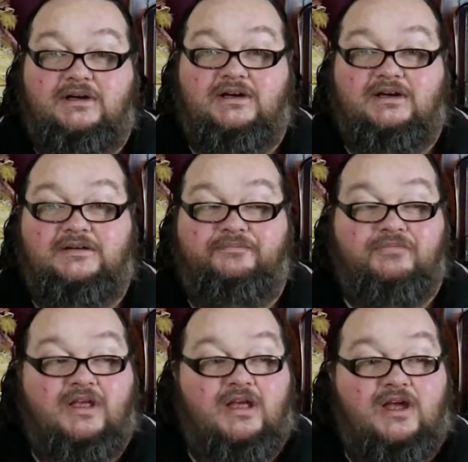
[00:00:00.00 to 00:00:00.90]

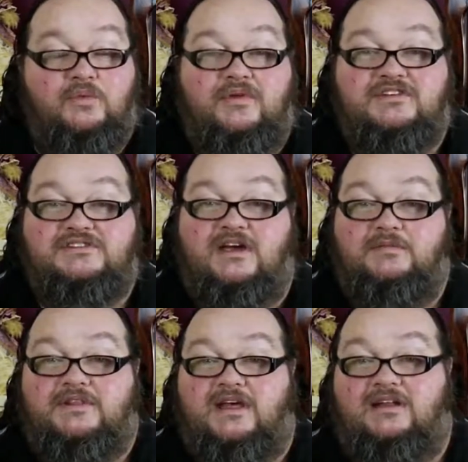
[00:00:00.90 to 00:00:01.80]
We're the same
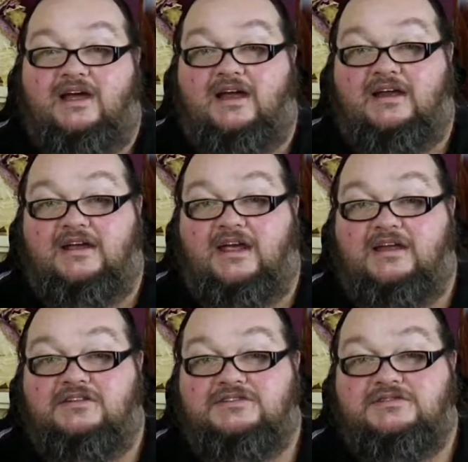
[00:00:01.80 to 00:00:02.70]
with our laying
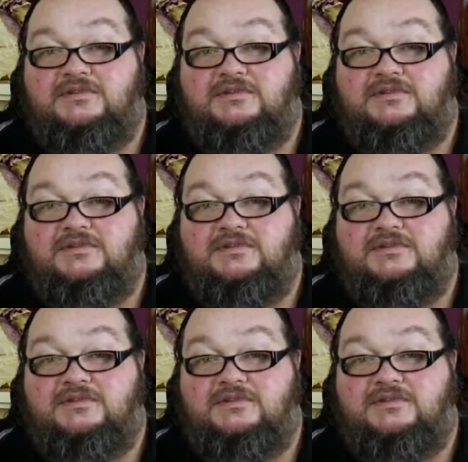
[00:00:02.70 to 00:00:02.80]
hens.